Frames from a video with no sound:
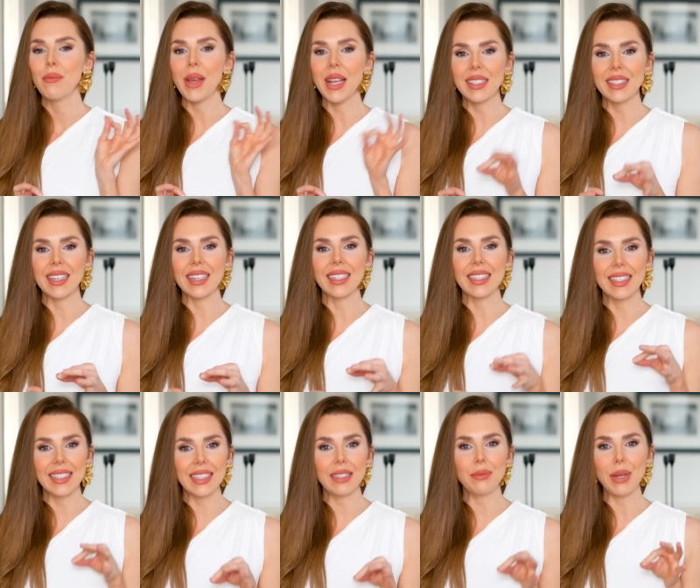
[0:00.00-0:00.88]
makes it a
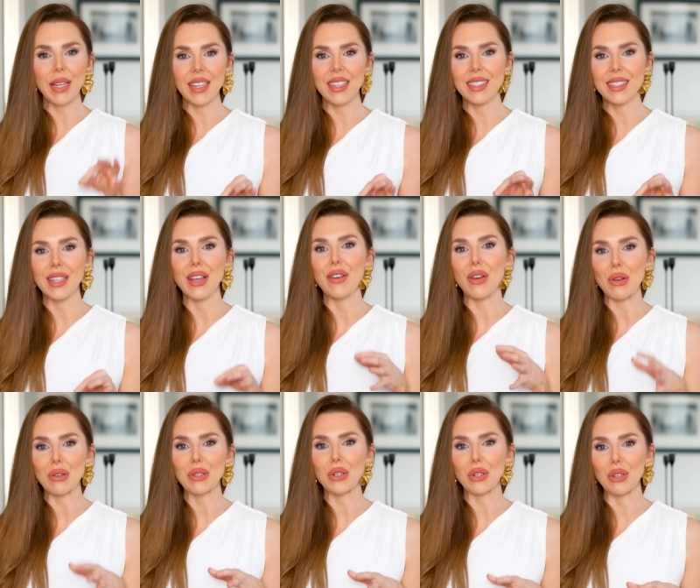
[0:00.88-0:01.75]
little bit easier
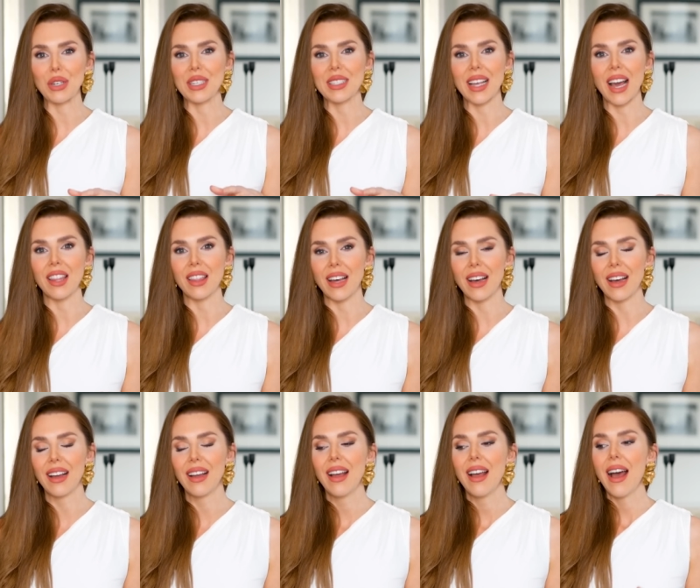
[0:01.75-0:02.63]
not to crease
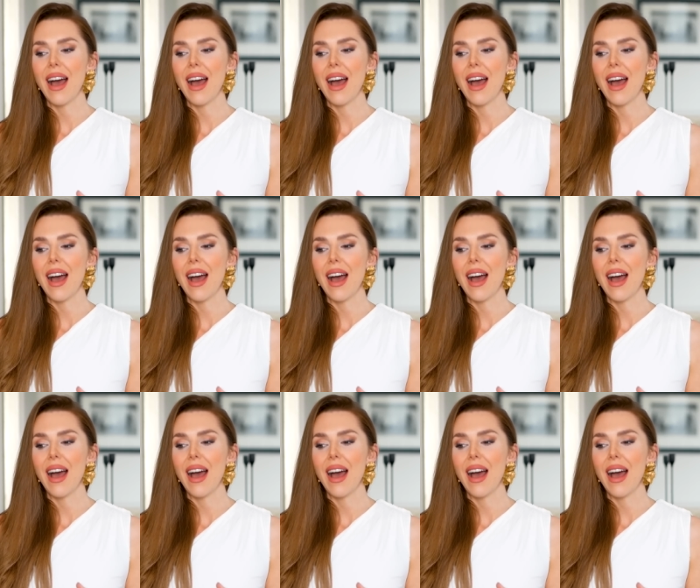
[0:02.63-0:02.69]
either.